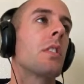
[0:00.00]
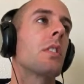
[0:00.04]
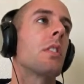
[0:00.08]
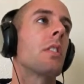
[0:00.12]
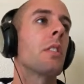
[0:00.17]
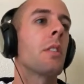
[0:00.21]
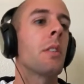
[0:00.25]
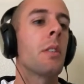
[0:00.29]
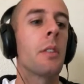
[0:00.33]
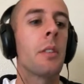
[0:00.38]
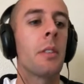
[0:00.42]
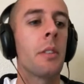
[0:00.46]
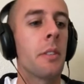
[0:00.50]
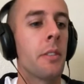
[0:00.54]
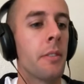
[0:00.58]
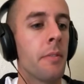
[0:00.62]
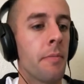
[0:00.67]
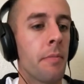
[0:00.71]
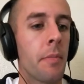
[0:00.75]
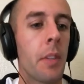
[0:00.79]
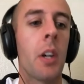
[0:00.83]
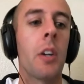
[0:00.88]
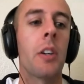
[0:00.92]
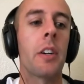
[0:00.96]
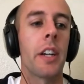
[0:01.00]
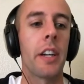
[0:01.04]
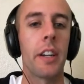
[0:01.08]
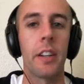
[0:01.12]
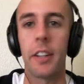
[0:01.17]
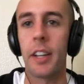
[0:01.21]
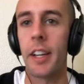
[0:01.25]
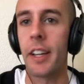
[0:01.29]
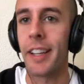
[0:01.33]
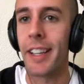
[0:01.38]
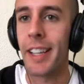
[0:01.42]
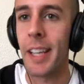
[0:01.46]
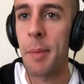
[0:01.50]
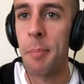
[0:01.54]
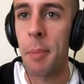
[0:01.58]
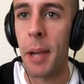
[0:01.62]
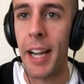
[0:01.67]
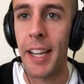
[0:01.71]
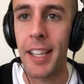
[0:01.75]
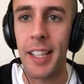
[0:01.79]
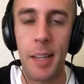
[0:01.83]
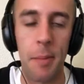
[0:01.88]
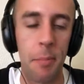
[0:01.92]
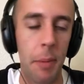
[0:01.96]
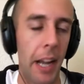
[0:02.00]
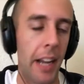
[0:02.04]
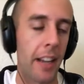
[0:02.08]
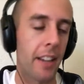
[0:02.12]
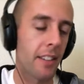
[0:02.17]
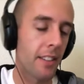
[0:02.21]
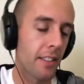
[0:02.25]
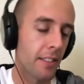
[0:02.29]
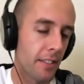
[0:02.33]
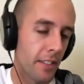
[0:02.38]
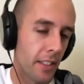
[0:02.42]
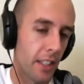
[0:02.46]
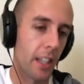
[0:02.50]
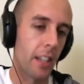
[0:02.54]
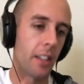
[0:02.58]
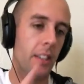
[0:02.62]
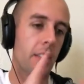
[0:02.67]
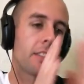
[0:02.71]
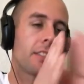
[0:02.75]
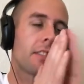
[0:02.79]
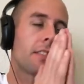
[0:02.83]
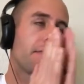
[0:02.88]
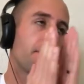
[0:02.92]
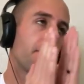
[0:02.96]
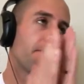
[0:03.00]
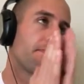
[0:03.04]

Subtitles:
Dude. Okay, came back. Yes.